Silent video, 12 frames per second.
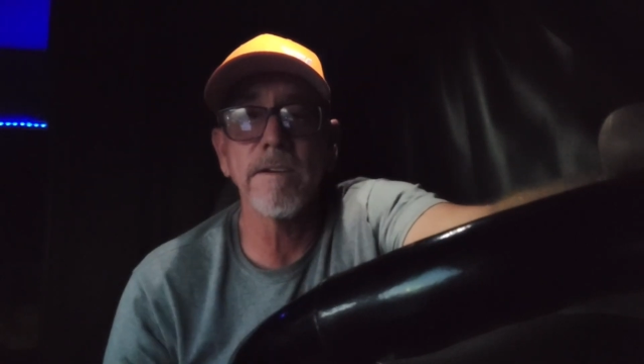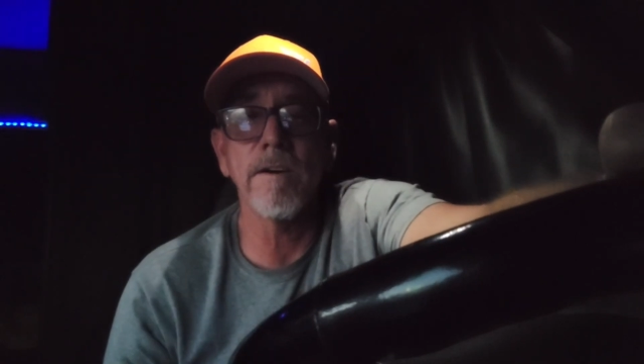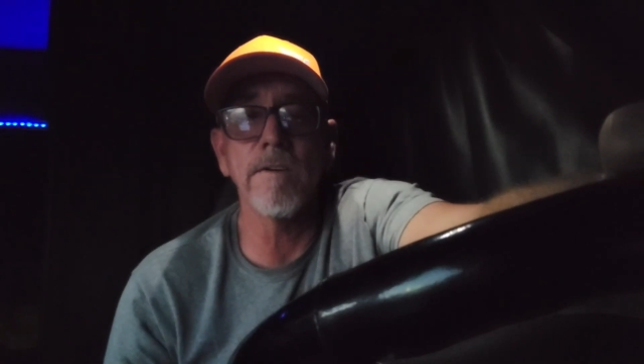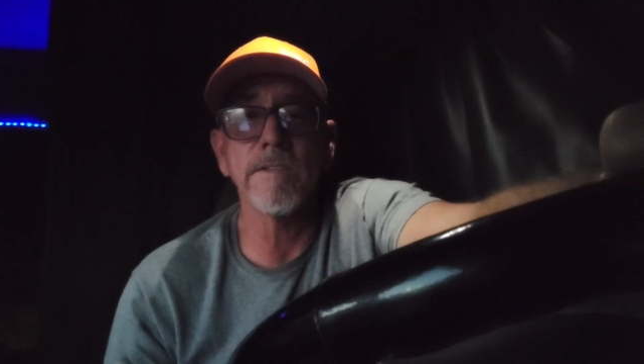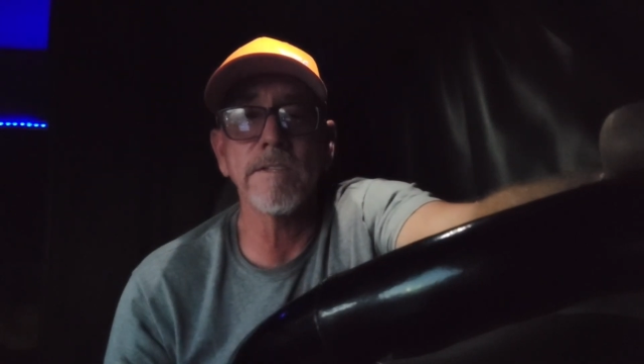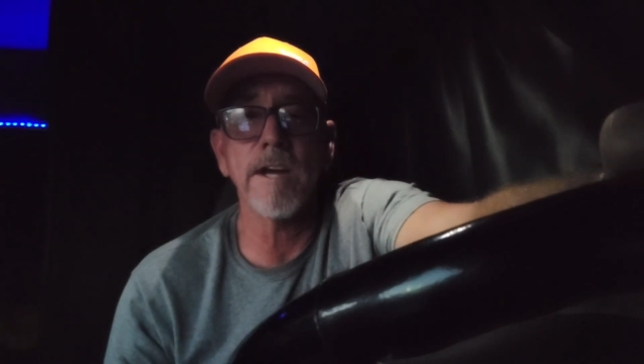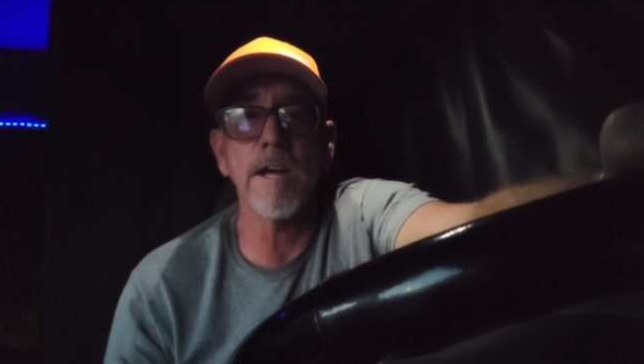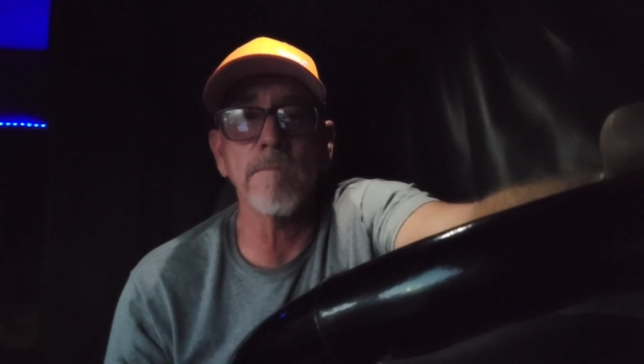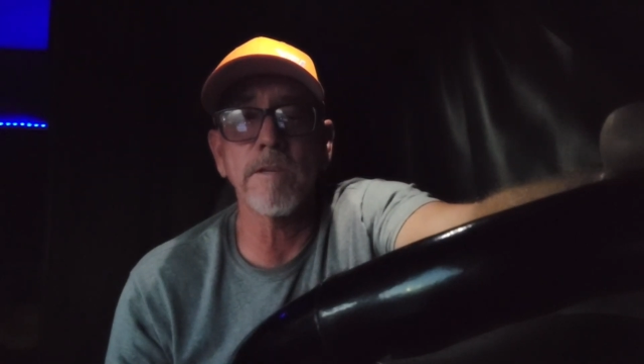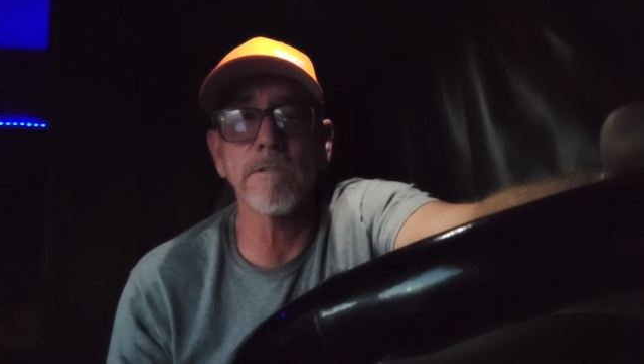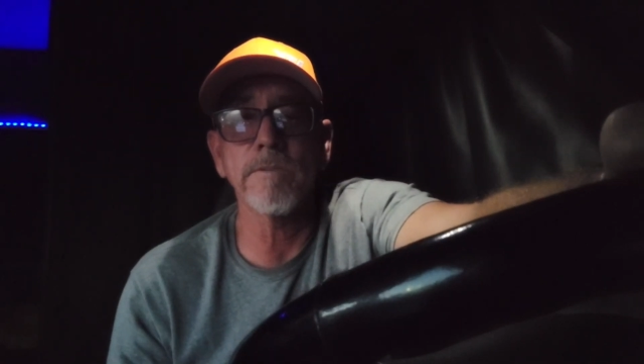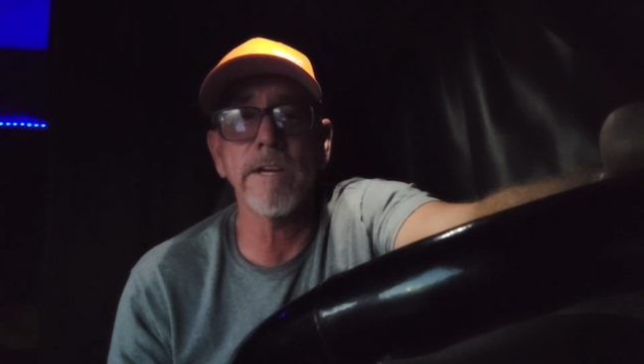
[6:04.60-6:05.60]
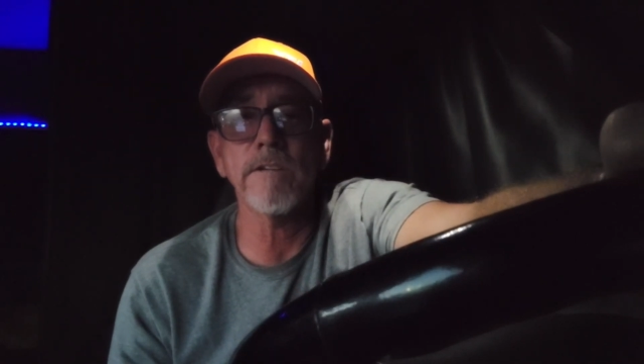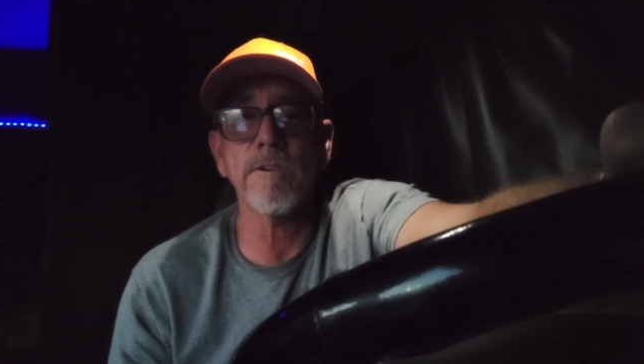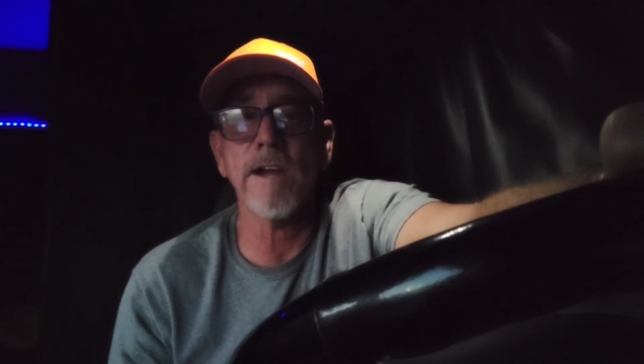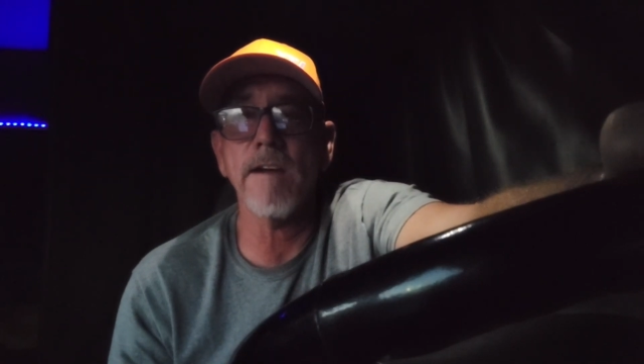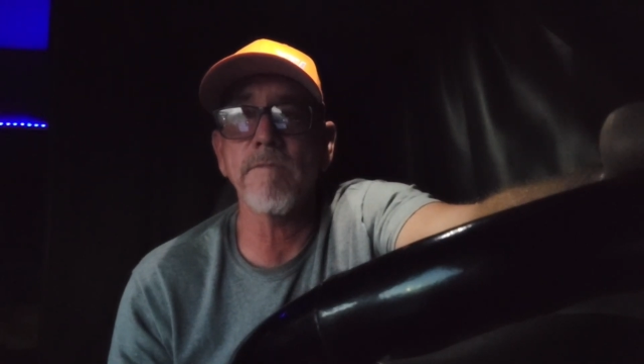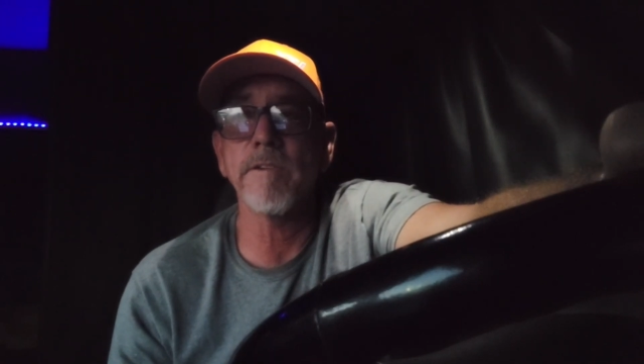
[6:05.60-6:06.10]
all the time, because we got
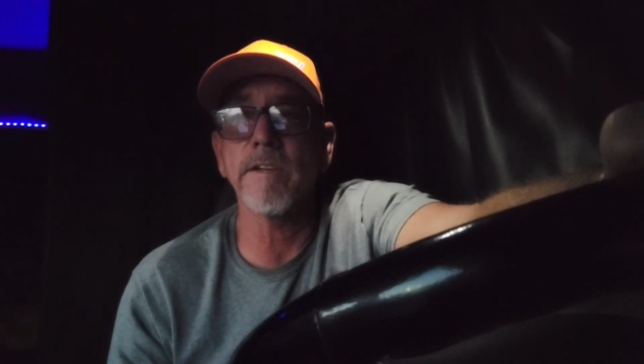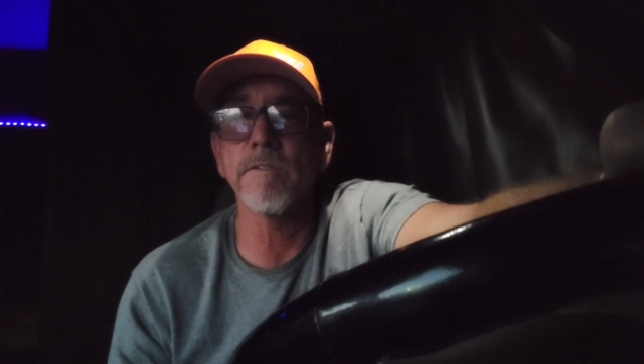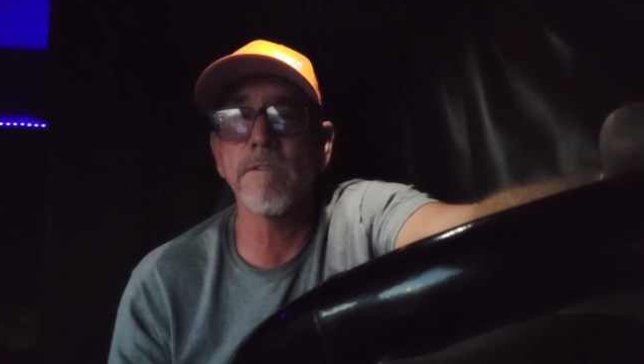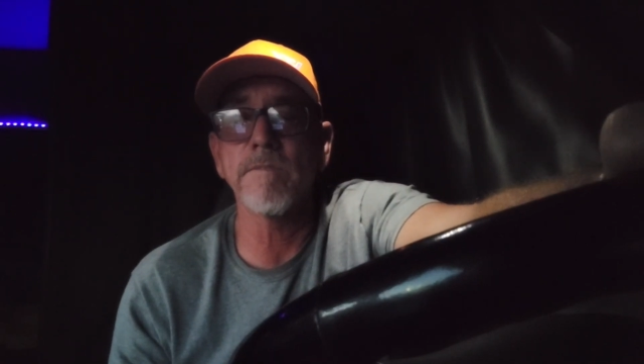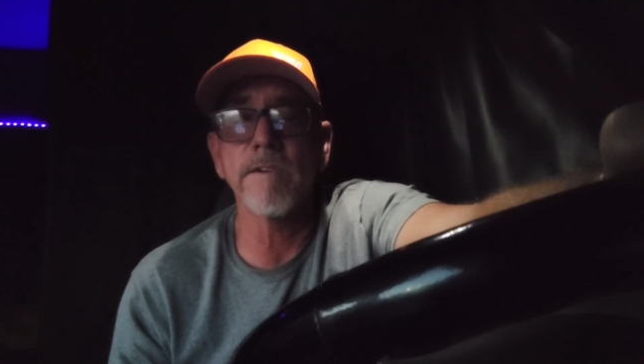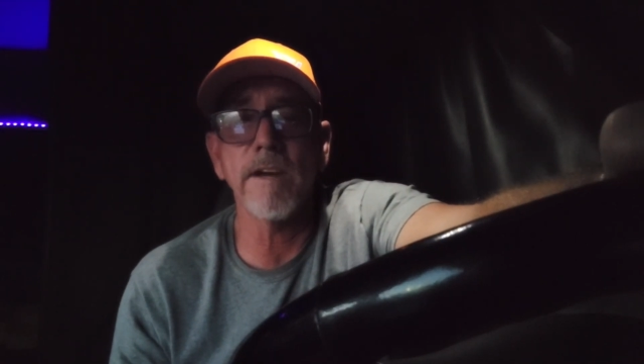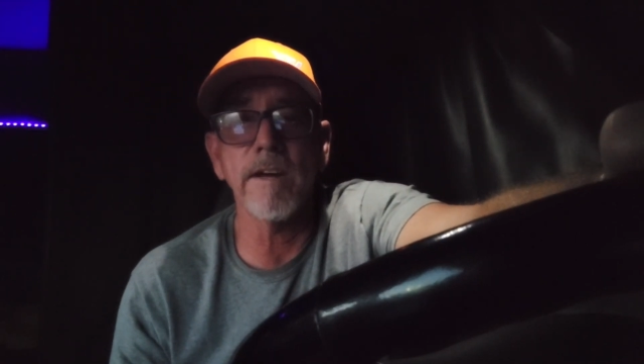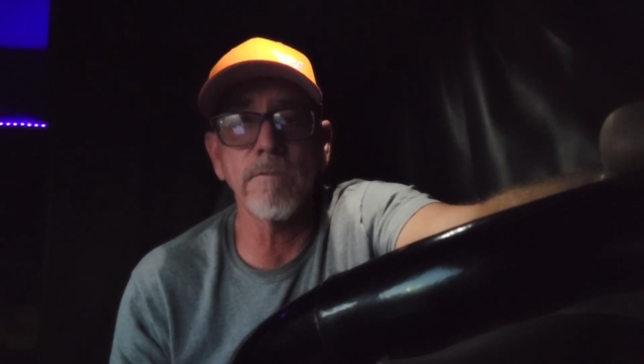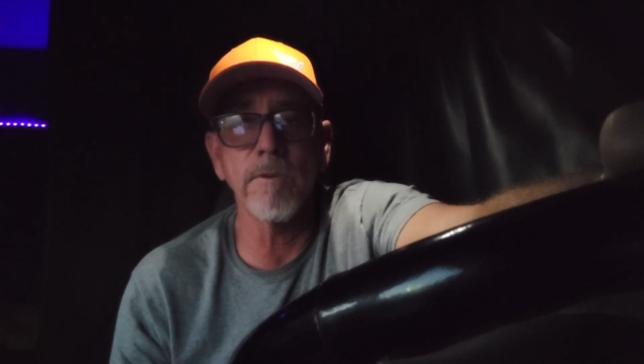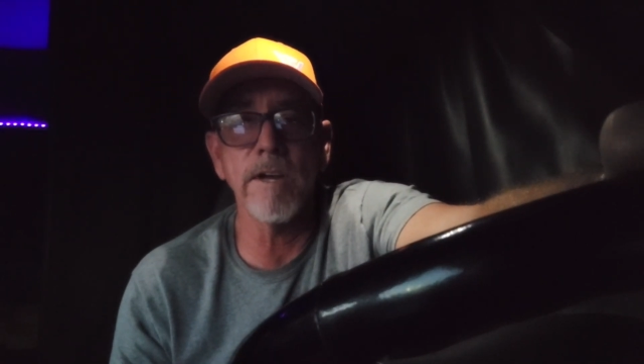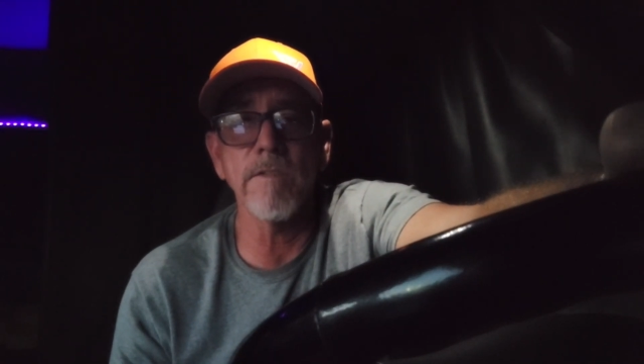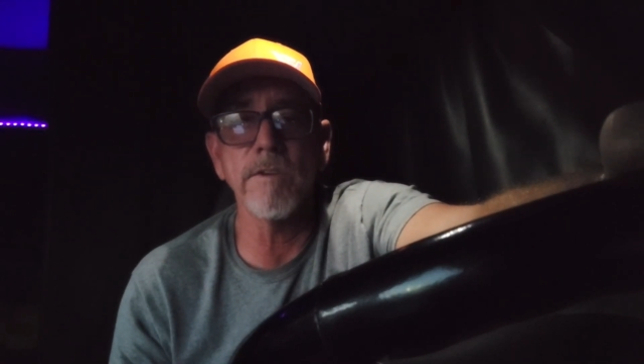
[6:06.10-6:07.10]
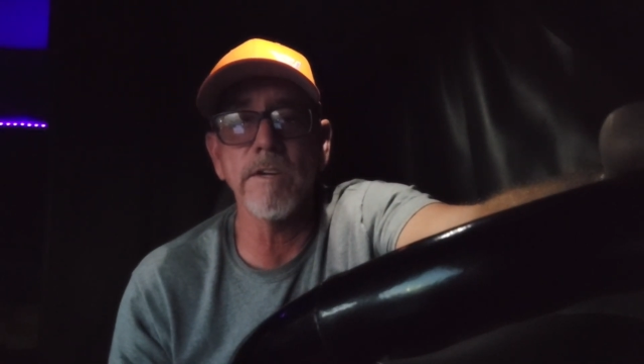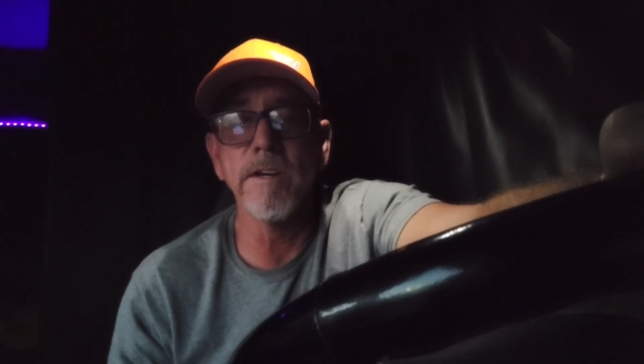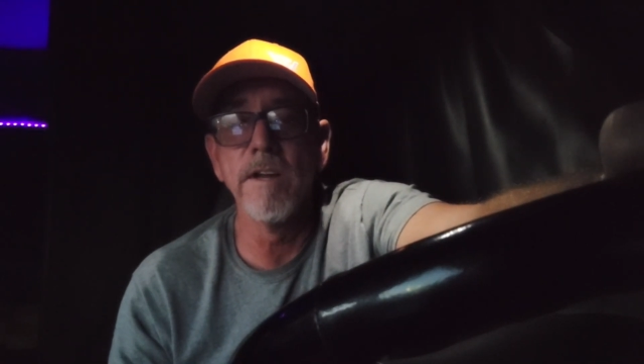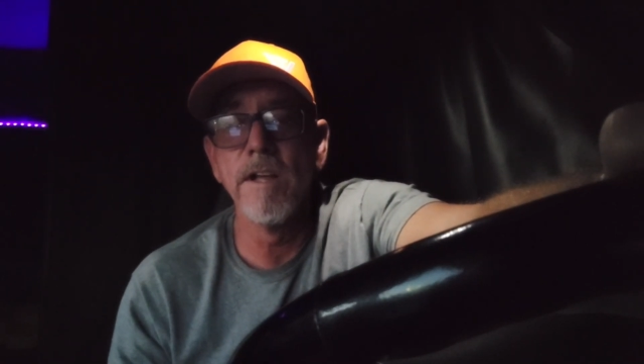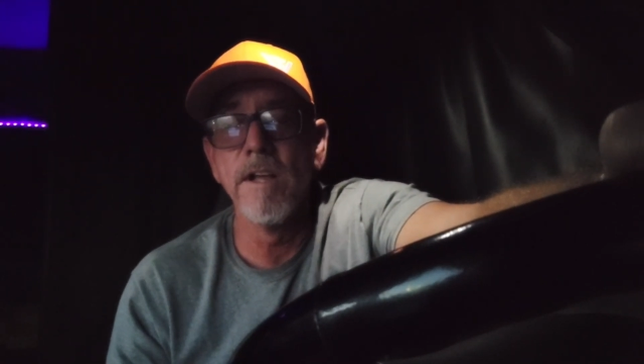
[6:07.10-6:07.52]
traffic, we've got weather.